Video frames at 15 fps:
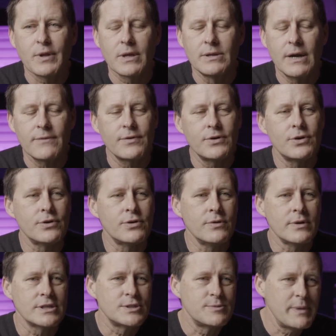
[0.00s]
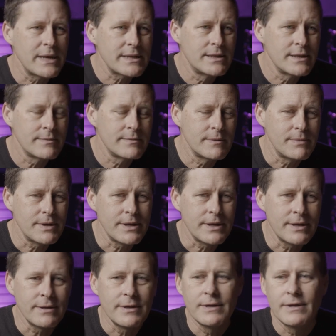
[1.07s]
not for who you expect them to
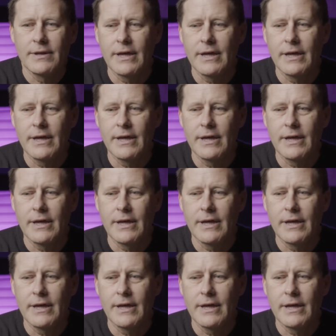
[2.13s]
be,